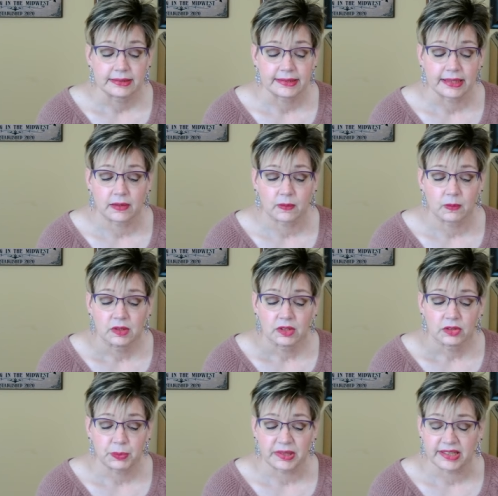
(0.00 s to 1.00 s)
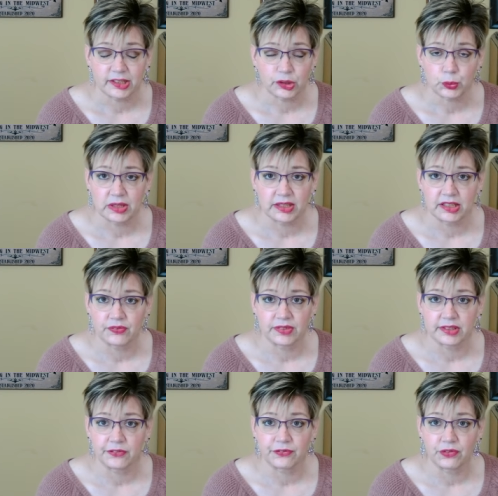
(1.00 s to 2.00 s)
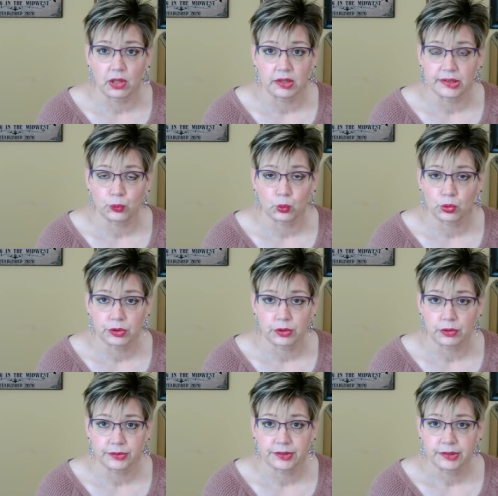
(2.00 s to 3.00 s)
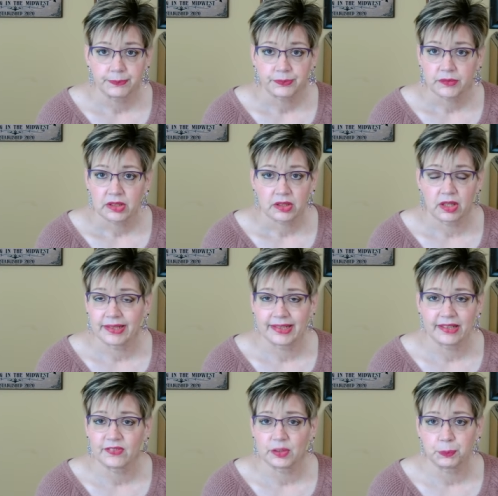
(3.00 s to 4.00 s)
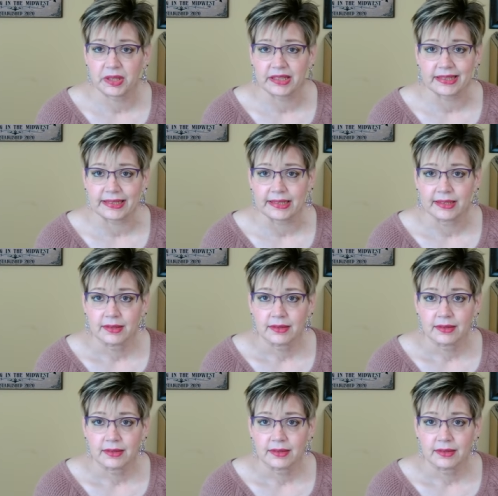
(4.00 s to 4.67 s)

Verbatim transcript: Now, because we live in a fallen world, not everybody,